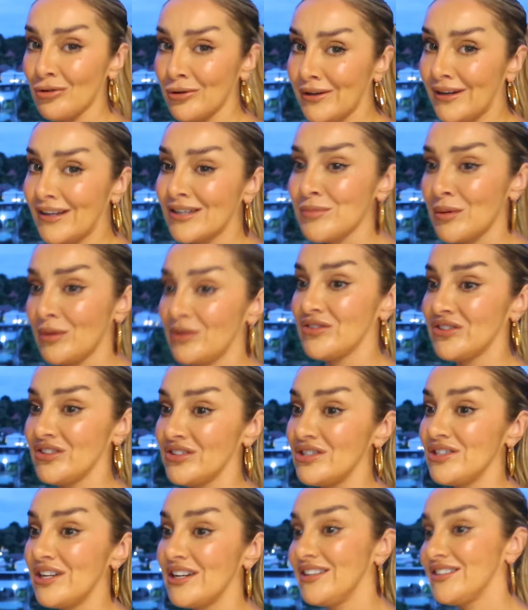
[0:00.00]
already experienced it in
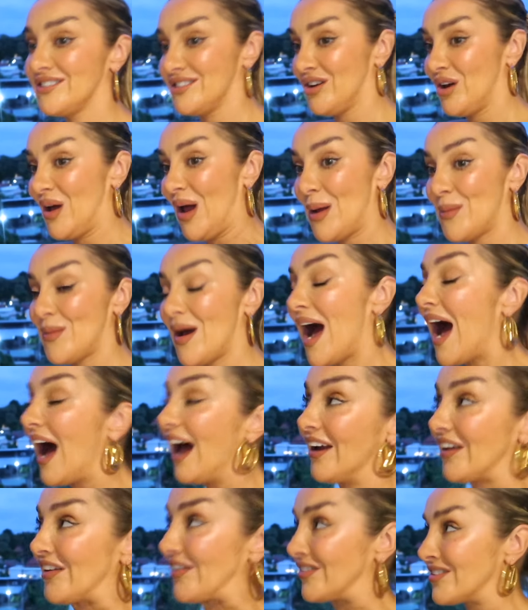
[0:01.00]
the daytime
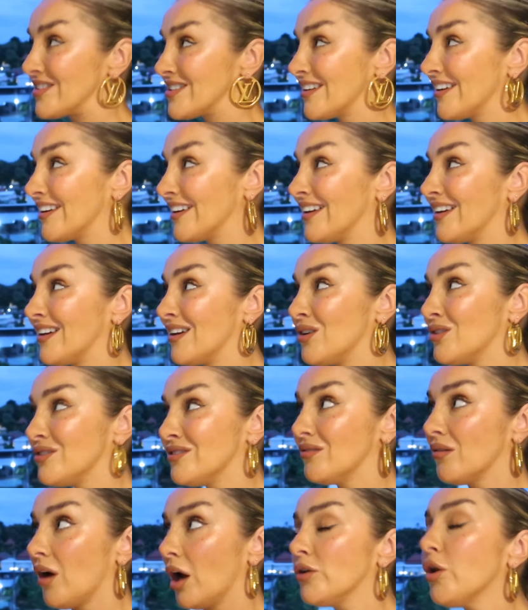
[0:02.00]
and...
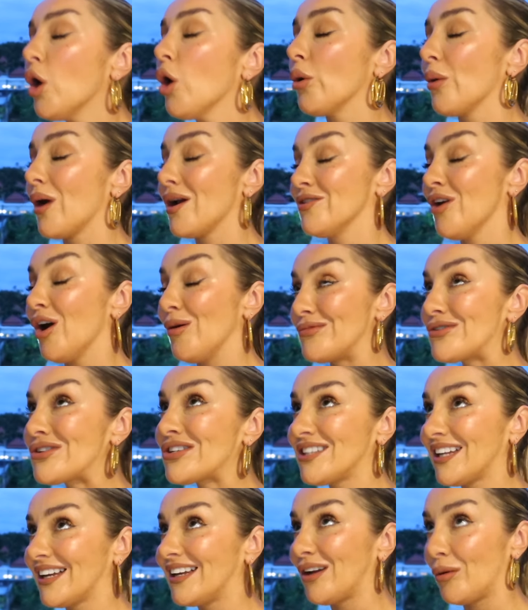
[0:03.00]
No, I know, I'm
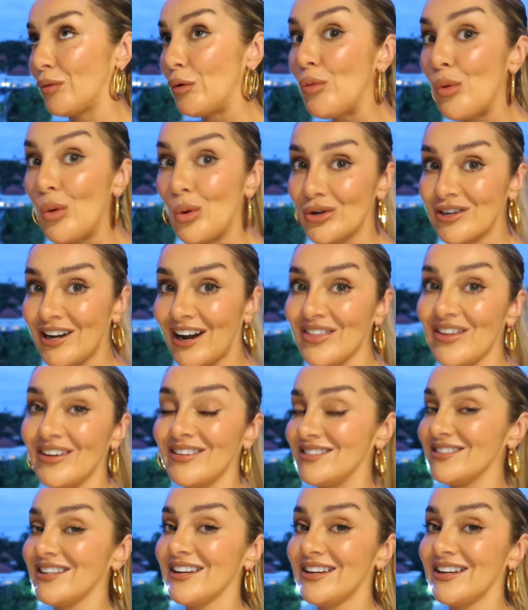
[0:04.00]
just saying that we walked down there in the